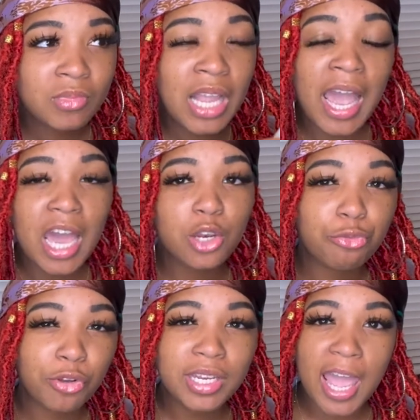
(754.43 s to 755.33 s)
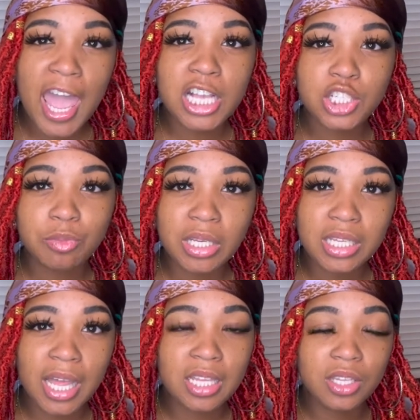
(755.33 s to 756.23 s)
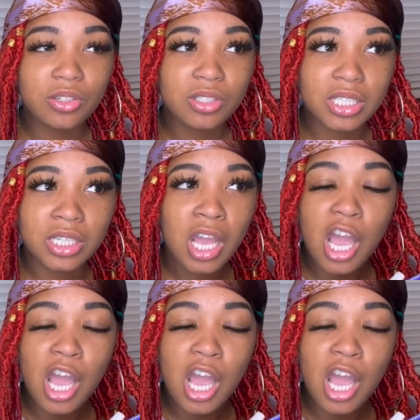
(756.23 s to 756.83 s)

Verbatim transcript: I had a friend ask me like literally